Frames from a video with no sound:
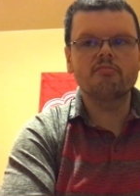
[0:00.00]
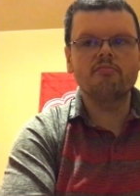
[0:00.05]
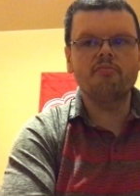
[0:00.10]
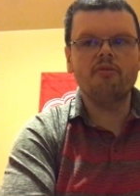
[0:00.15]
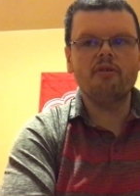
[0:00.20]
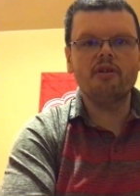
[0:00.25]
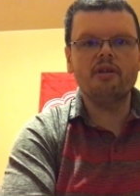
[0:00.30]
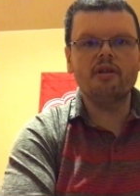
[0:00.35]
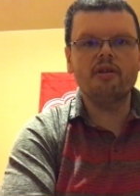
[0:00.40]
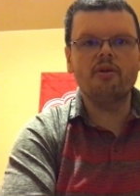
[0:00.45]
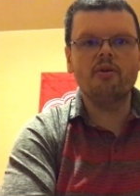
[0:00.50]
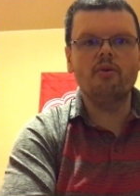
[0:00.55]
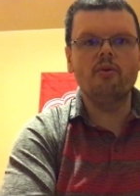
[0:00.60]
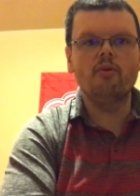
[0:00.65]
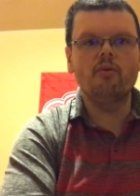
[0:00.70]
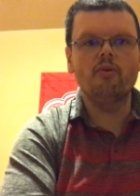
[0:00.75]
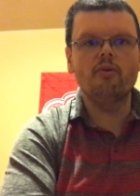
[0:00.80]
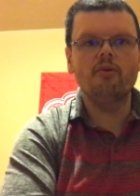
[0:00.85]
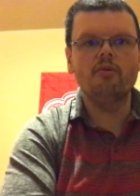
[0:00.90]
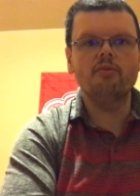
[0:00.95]
pretty
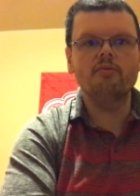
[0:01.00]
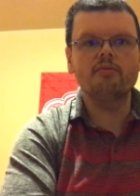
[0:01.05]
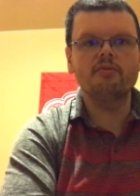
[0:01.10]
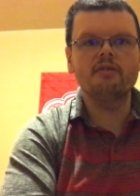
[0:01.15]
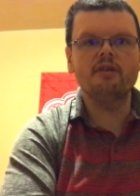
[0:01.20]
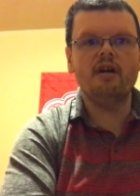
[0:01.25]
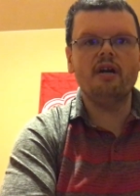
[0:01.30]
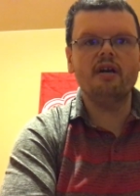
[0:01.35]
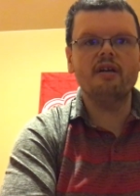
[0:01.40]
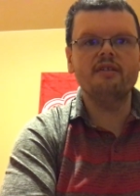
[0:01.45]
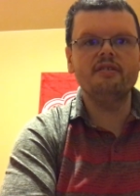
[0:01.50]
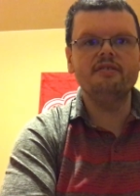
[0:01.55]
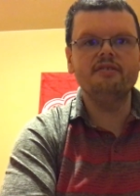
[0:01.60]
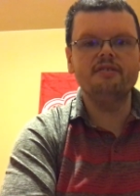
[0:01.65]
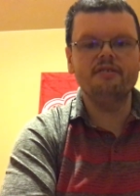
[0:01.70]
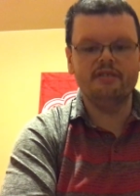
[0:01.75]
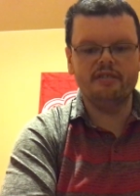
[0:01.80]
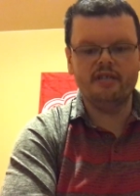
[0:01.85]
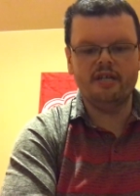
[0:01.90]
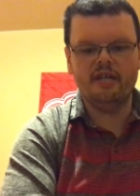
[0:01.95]
cool talking
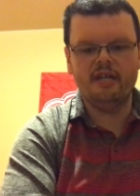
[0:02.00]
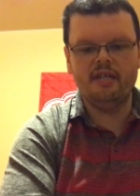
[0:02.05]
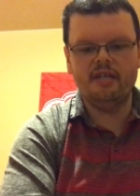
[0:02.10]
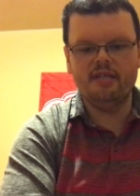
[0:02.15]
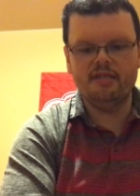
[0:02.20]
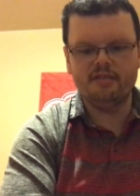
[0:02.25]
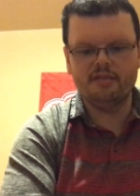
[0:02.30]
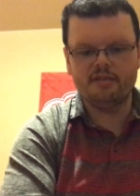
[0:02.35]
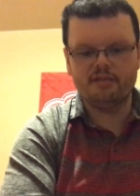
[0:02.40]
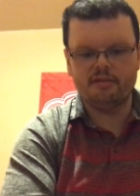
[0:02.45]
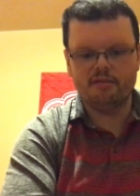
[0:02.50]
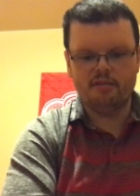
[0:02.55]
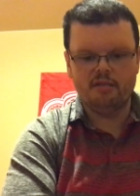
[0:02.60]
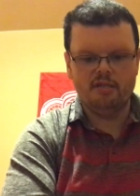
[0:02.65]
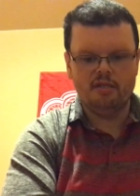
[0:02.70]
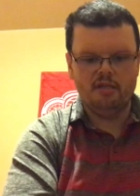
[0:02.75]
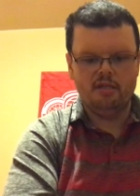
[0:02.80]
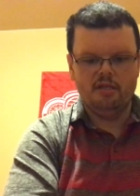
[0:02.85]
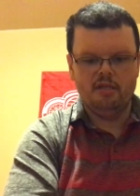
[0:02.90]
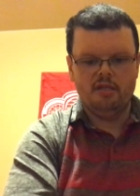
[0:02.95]
to you guys.
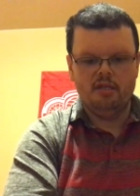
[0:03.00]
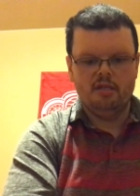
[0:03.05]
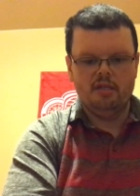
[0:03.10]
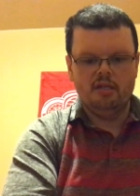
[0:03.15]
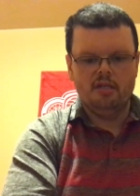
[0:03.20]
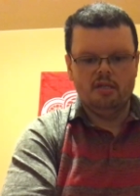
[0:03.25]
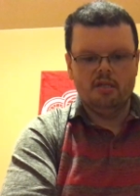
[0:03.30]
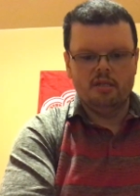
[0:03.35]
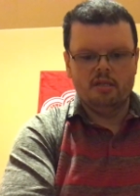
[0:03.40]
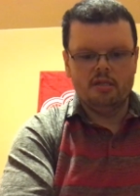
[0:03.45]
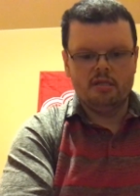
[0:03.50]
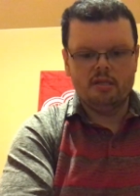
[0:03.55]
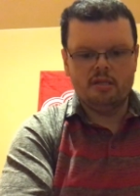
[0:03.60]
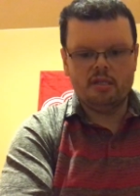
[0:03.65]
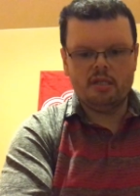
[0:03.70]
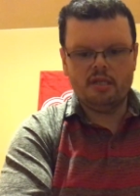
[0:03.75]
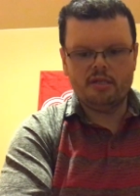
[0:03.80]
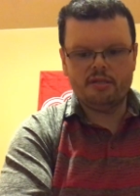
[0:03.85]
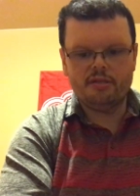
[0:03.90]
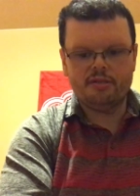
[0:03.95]

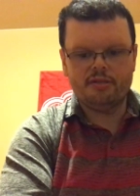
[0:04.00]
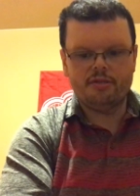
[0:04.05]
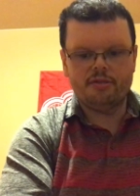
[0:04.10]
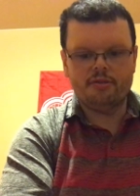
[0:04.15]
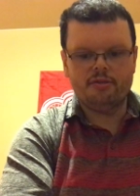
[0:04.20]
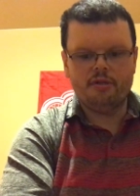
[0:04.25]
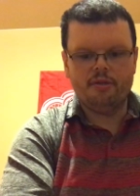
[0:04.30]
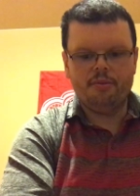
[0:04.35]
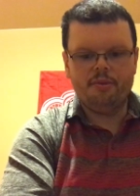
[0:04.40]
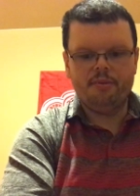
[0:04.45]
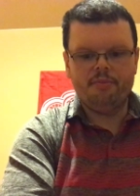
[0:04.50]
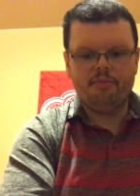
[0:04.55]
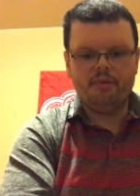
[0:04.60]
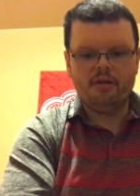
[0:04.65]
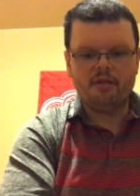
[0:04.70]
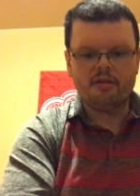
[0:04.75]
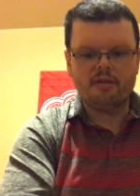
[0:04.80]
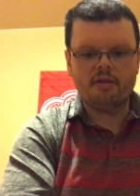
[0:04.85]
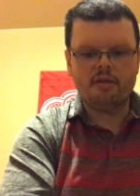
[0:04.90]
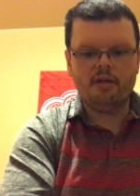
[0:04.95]
Not strumming,
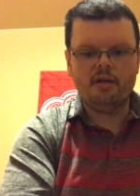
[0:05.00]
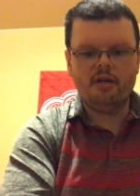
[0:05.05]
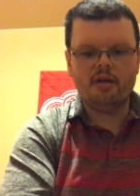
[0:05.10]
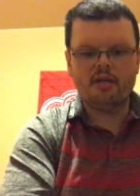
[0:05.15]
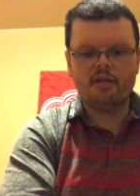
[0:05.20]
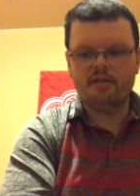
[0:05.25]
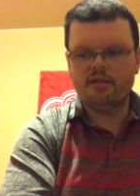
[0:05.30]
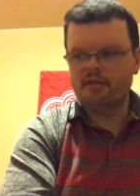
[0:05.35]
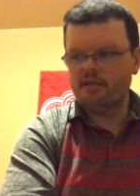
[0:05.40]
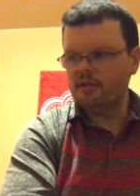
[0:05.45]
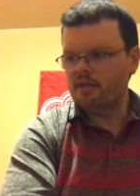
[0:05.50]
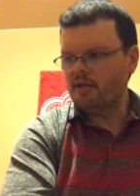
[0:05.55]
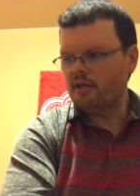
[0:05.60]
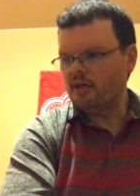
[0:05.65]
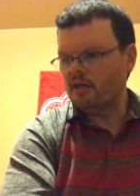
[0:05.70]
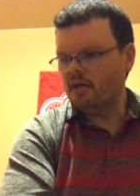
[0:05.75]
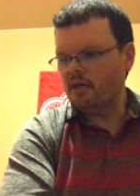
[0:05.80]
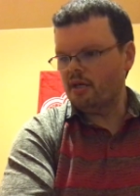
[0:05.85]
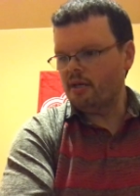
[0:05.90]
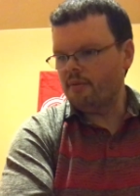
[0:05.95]
but talking.
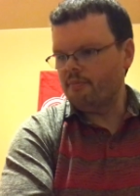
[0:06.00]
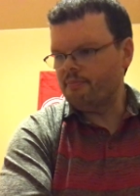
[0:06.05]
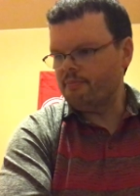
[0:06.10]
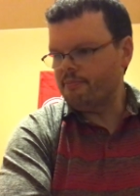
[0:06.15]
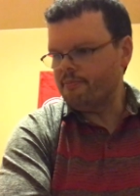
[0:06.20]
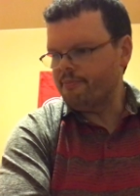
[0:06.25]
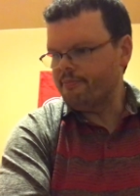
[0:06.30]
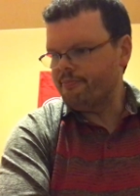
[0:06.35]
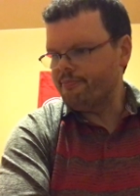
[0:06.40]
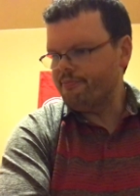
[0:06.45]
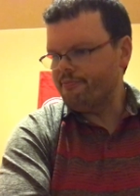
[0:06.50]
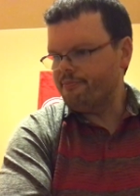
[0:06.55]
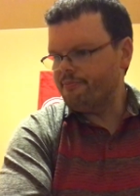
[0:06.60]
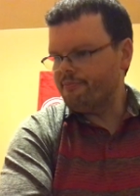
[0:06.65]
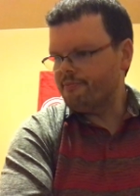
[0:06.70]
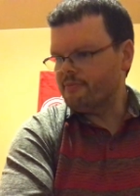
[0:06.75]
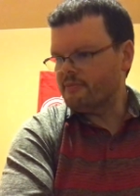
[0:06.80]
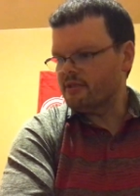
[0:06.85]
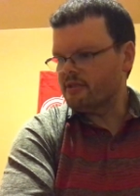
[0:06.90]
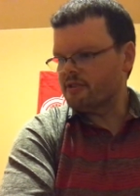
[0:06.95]
Um,
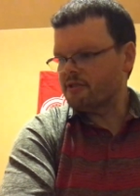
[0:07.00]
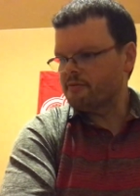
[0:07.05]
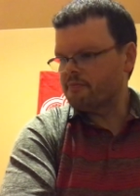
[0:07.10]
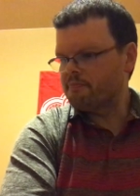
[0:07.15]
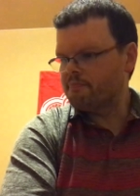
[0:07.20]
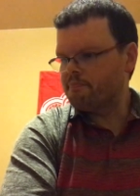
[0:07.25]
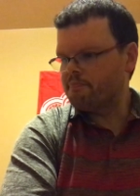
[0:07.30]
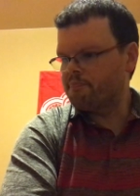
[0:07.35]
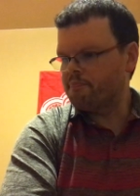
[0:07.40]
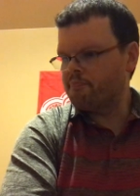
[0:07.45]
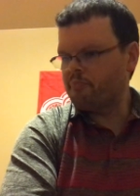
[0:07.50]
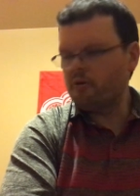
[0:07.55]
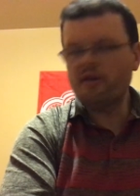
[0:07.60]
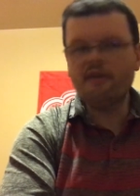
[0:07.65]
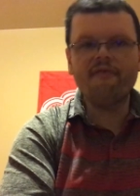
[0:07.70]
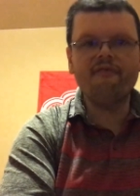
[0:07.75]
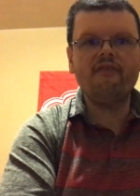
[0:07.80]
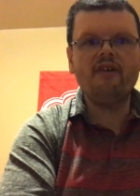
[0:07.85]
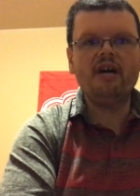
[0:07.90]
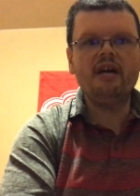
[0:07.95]
it's
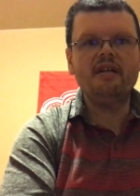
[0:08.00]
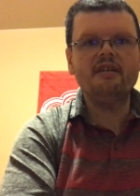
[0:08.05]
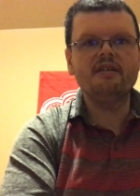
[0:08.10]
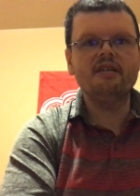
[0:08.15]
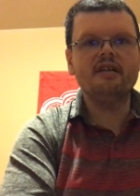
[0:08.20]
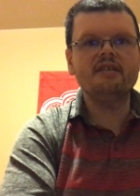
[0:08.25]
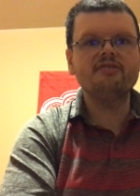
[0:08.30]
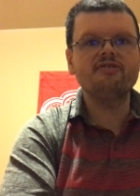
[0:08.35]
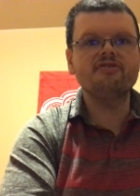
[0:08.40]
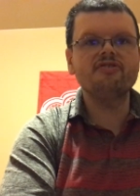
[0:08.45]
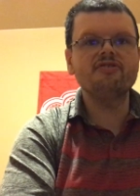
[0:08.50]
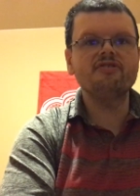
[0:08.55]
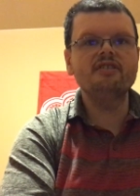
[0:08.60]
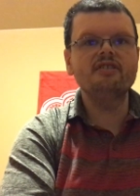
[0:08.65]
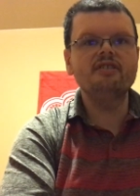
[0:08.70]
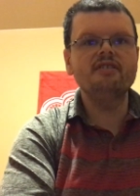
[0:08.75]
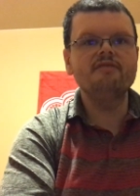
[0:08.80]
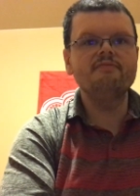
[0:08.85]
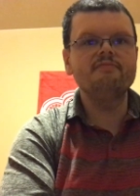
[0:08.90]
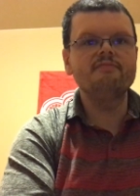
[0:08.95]
pretty fun
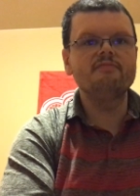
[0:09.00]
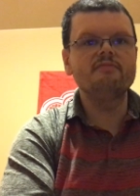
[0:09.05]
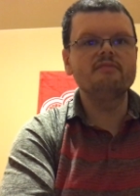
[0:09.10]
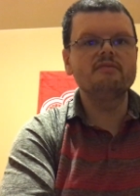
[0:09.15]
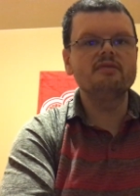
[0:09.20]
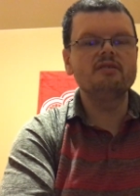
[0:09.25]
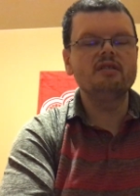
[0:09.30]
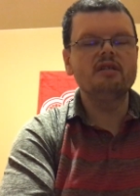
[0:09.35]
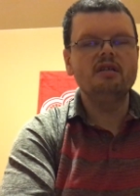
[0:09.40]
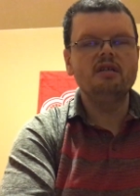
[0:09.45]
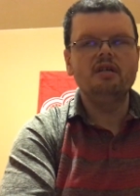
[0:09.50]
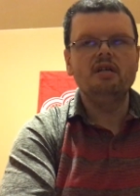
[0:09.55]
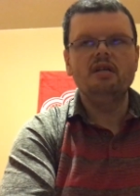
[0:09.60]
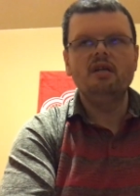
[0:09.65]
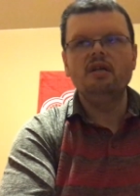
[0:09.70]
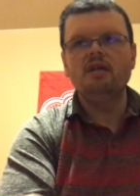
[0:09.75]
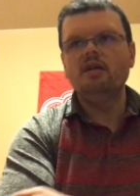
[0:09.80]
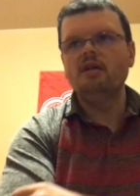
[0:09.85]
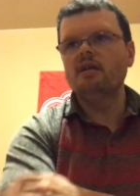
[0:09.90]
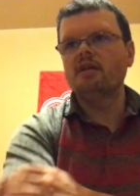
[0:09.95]
actually.
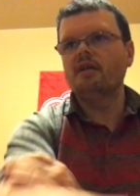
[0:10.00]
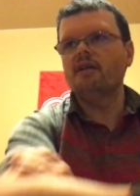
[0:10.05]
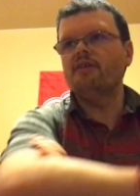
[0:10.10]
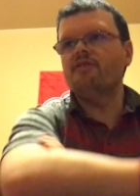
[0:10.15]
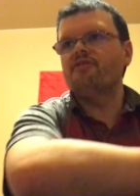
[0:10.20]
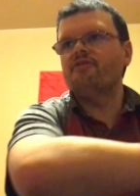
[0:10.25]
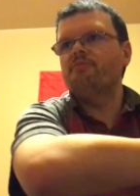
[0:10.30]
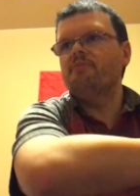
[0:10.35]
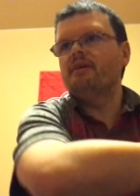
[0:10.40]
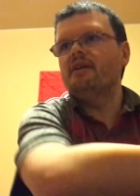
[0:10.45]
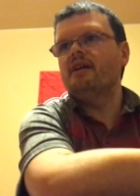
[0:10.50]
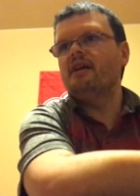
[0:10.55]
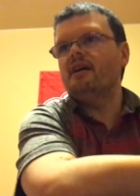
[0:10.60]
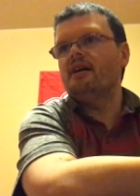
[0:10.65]
Gets me